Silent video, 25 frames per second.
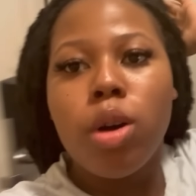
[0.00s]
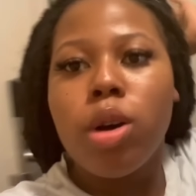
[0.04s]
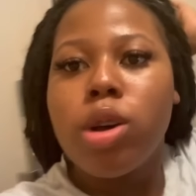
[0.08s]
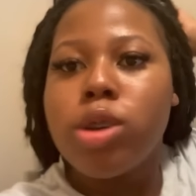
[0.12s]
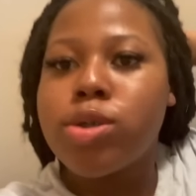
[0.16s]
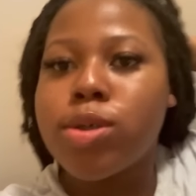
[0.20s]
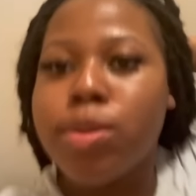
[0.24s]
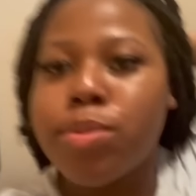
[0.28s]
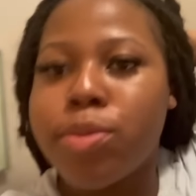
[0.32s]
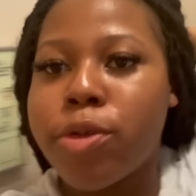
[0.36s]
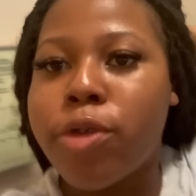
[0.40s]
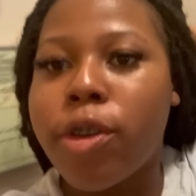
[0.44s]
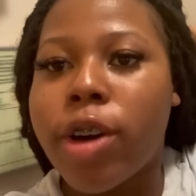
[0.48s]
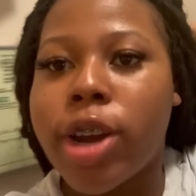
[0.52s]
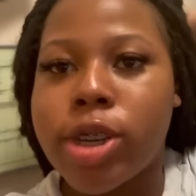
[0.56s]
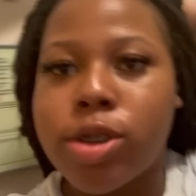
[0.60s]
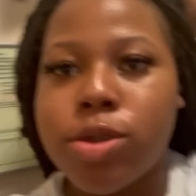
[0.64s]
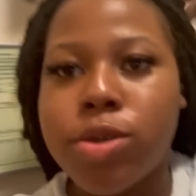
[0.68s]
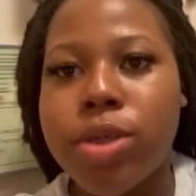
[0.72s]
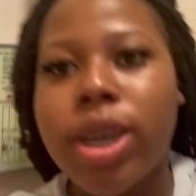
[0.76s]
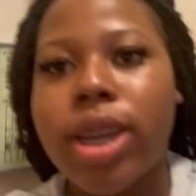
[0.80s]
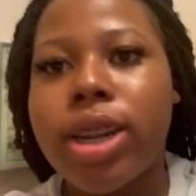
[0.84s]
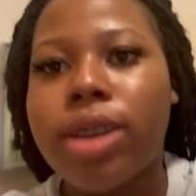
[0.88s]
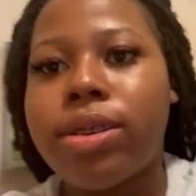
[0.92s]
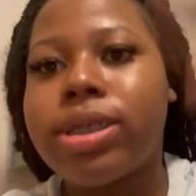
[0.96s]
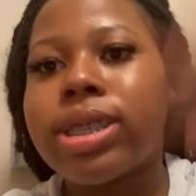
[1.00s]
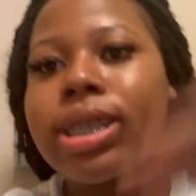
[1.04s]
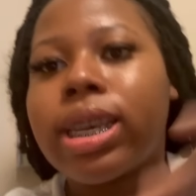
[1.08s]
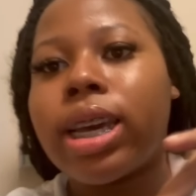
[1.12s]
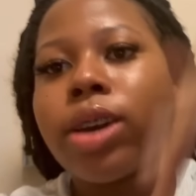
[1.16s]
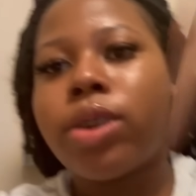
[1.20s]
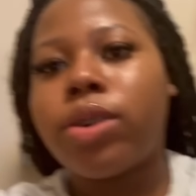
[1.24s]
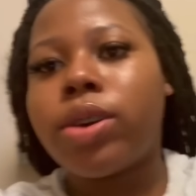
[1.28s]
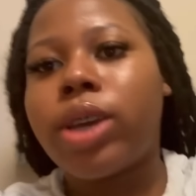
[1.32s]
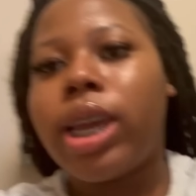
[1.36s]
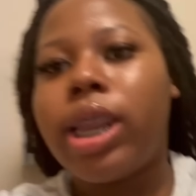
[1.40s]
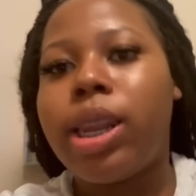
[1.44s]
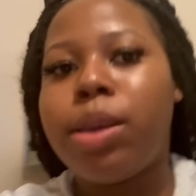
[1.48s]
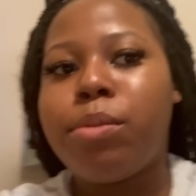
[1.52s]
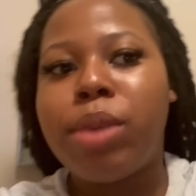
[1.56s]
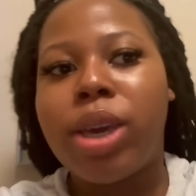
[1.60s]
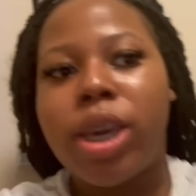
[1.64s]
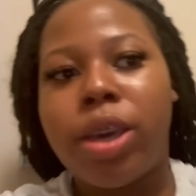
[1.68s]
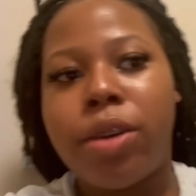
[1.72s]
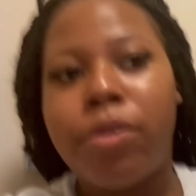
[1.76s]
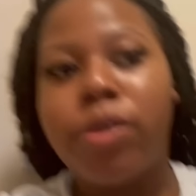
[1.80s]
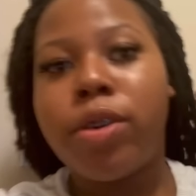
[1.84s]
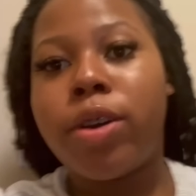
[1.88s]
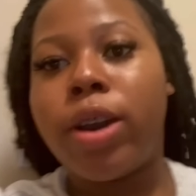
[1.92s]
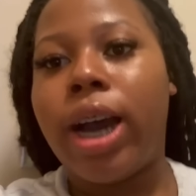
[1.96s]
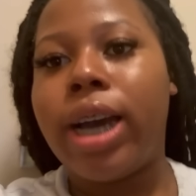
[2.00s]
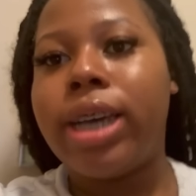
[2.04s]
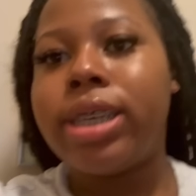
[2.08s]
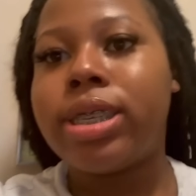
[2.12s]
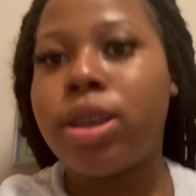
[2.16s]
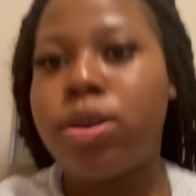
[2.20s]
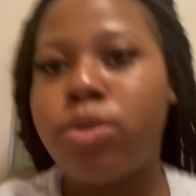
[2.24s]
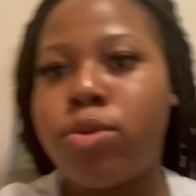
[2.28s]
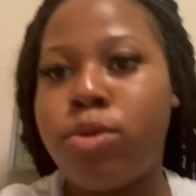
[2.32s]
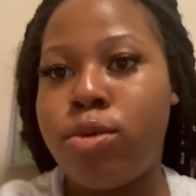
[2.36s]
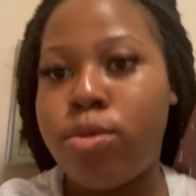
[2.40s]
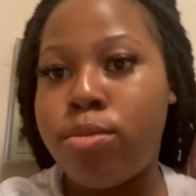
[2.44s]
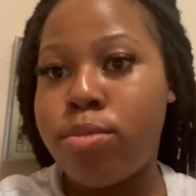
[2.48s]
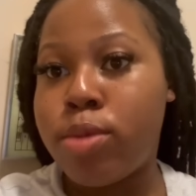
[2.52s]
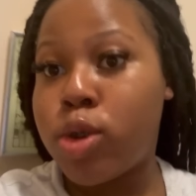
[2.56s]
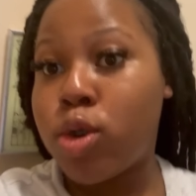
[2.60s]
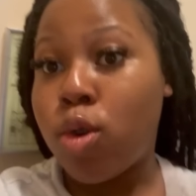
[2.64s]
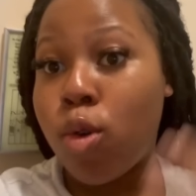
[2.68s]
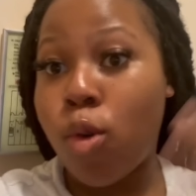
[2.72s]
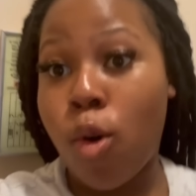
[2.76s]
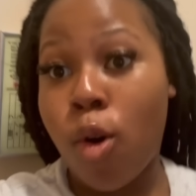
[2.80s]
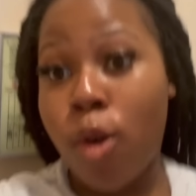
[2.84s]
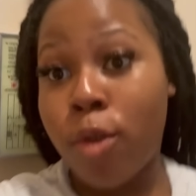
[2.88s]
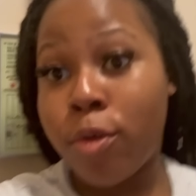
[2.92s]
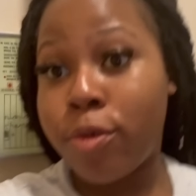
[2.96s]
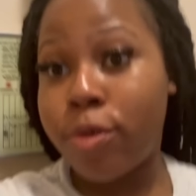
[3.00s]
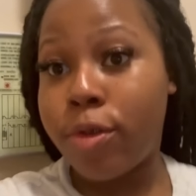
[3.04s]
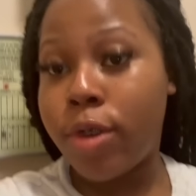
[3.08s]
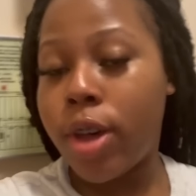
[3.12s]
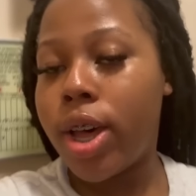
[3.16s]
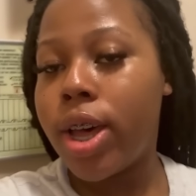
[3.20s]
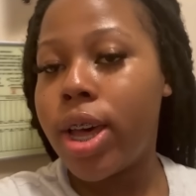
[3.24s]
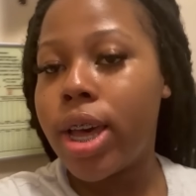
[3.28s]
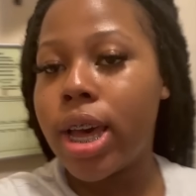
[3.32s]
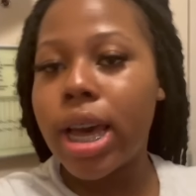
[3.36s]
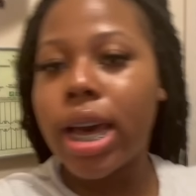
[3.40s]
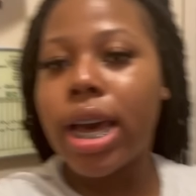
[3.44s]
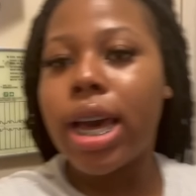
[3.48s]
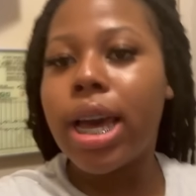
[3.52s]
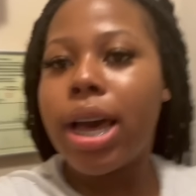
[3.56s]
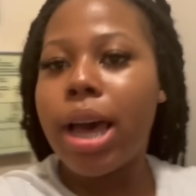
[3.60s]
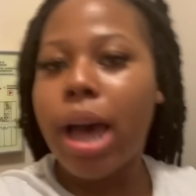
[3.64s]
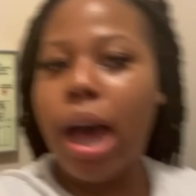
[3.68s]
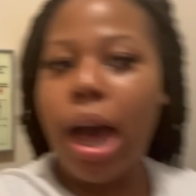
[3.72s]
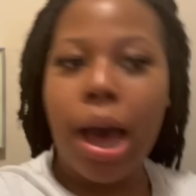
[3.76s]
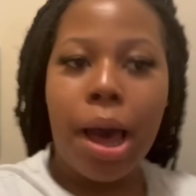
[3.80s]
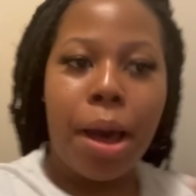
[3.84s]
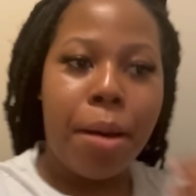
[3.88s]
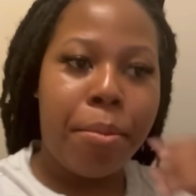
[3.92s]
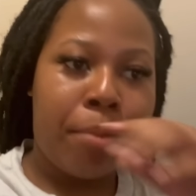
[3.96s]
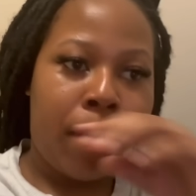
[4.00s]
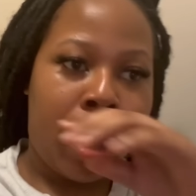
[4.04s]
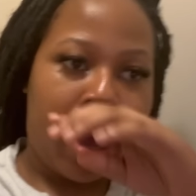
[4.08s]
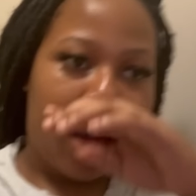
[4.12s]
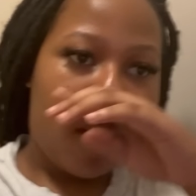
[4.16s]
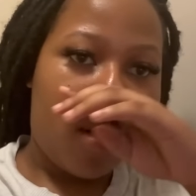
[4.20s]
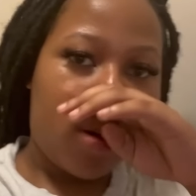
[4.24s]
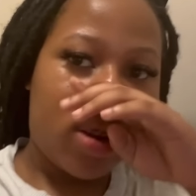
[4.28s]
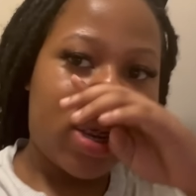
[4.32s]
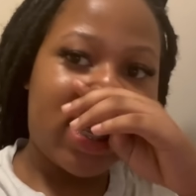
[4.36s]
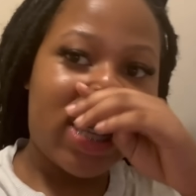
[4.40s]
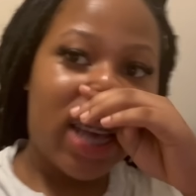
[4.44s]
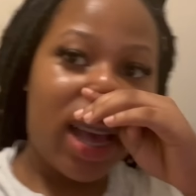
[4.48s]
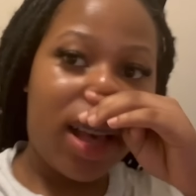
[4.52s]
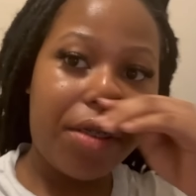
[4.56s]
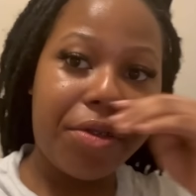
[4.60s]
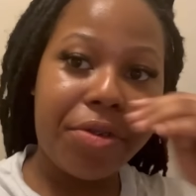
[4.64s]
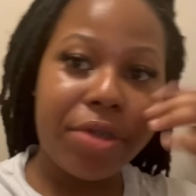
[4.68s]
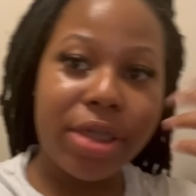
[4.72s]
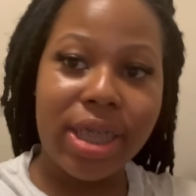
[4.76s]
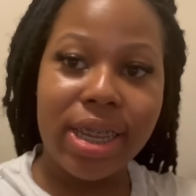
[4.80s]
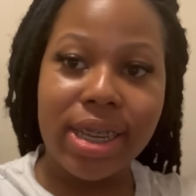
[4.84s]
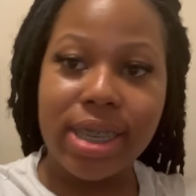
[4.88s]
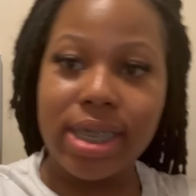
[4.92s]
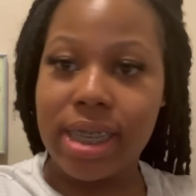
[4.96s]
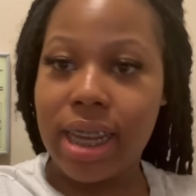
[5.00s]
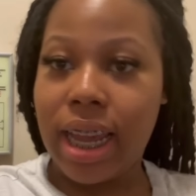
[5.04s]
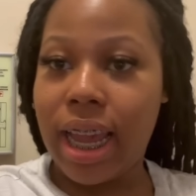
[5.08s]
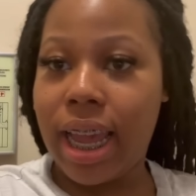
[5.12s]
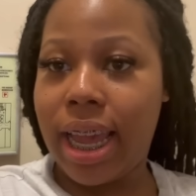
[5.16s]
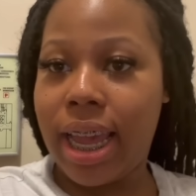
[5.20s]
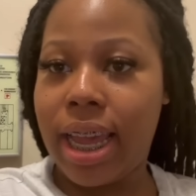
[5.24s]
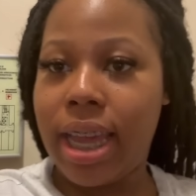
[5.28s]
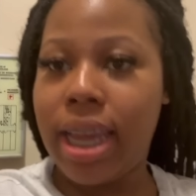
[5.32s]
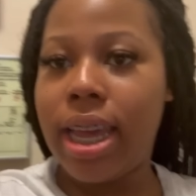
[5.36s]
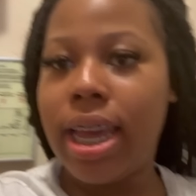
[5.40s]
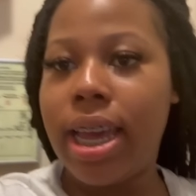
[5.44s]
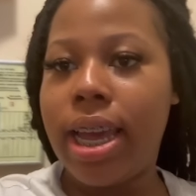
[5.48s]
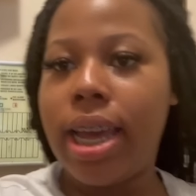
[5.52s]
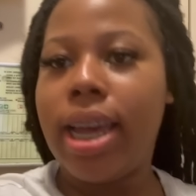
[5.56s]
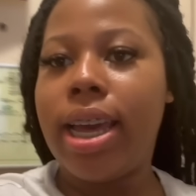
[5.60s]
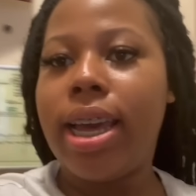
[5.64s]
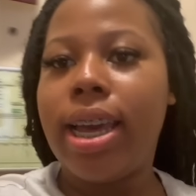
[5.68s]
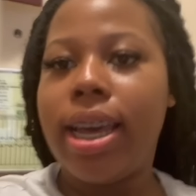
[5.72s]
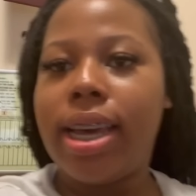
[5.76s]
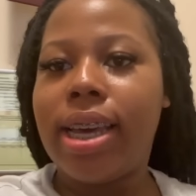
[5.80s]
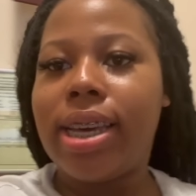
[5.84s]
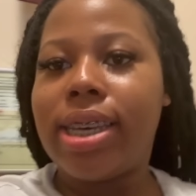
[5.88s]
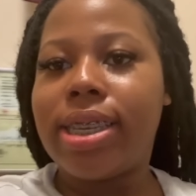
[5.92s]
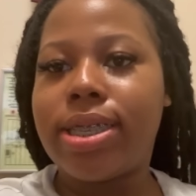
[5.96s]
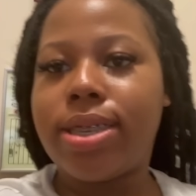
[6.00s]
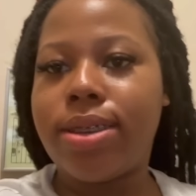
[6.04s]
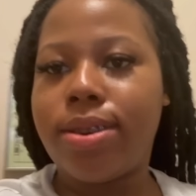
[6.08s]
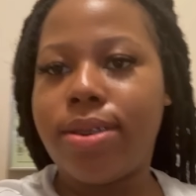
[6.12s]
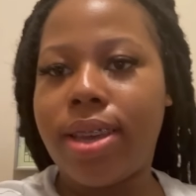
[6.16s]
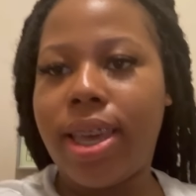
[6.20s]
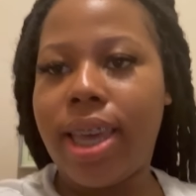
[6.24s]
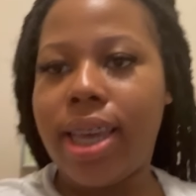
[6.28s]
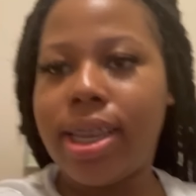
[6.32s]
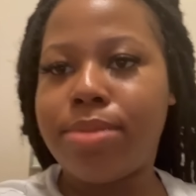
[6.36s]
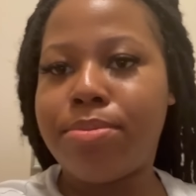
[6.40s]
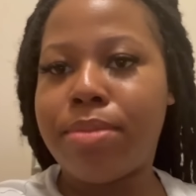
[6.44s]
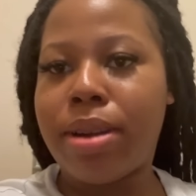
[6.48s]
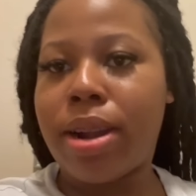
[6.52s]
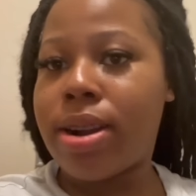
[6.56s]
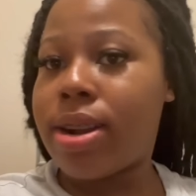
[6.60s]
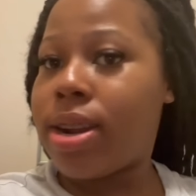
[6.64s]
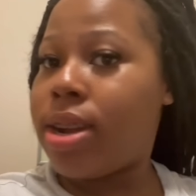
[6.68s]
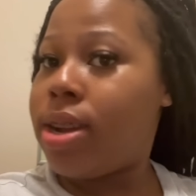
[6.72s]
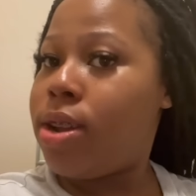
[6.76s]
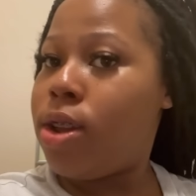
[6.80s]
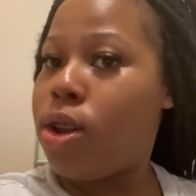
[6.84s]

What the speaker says: So before I do that, I was like, okay, let me give you guys a room tour of my hotel for the day. So here's my